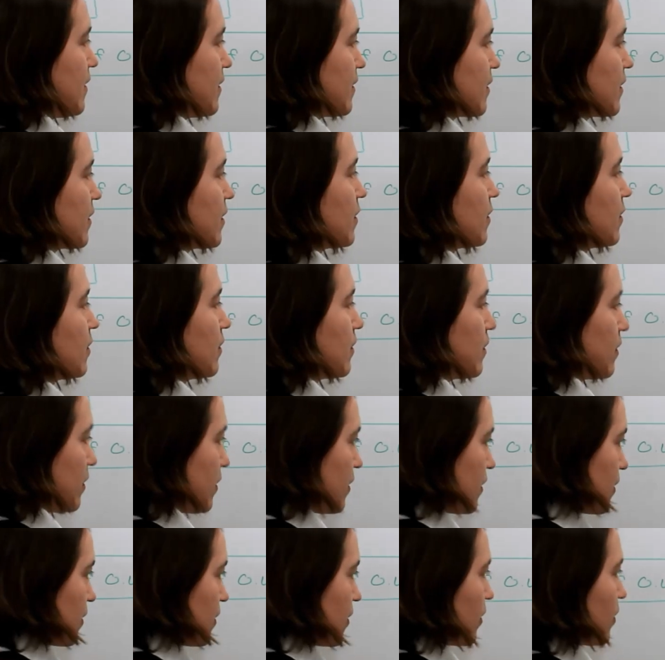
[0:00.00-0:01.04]
zero,
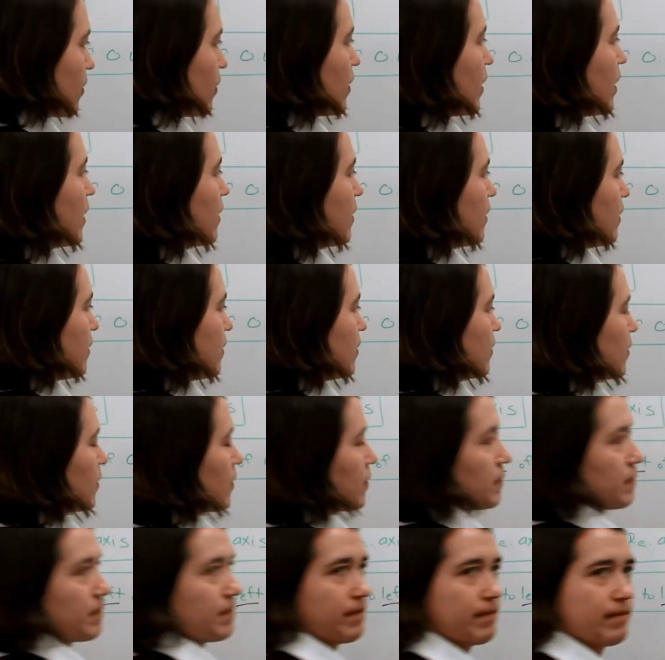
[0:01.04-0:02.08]
zero, and
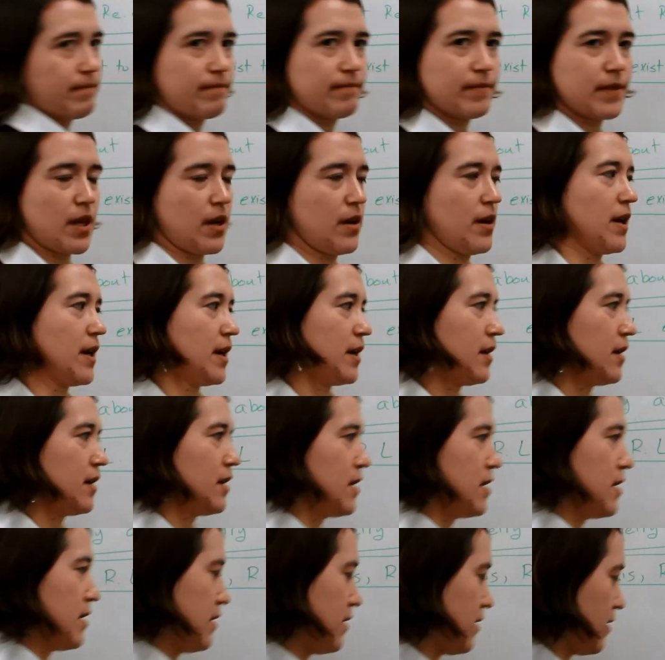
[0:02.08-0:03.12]
0. Okay,
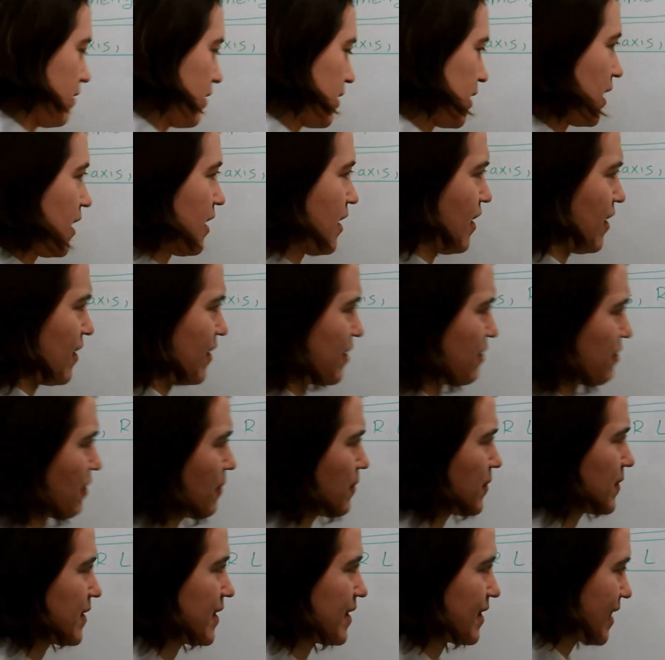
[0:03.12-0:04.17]
so it's kind of hard to
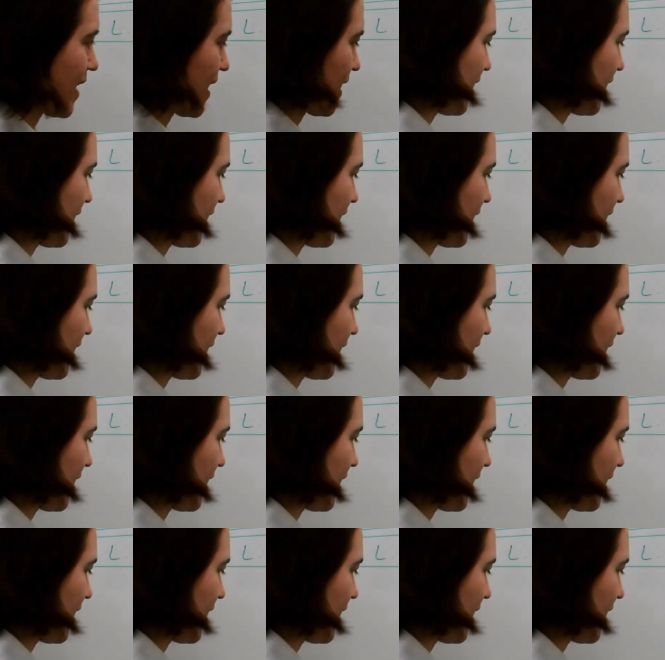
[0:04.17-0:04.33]
represent